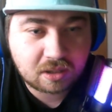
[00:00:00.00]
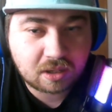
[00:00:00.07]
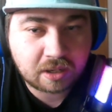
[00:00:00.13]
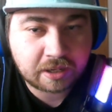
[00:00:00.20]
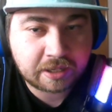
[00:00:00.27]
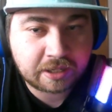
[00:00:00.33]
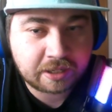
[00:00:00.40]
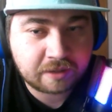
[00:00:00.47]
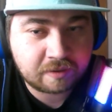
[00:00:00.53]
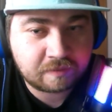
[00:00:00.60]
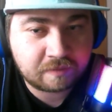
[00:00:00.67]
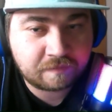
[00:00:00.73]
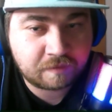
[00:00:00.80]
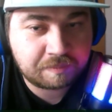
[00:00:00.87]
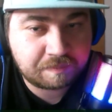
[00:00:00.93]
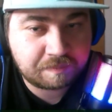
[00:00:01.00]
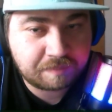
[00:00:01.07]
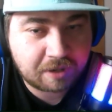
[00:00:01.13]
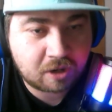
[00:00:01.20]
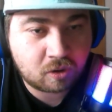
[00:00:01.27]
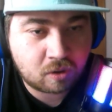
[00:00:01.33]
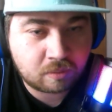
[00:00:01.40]
for
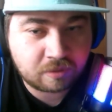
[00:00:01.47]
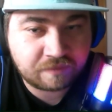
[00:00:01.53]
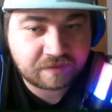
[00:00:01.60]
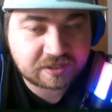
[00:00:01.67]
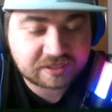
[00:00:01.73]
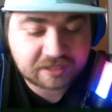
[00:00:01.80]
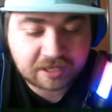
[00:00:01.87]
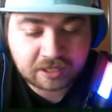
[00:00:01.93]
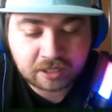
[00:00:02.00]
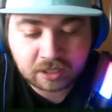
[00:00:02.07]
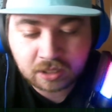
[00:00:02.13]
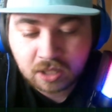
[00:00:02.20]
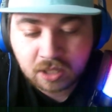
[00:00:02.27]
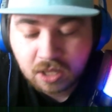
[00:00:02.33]
paranormal investigating,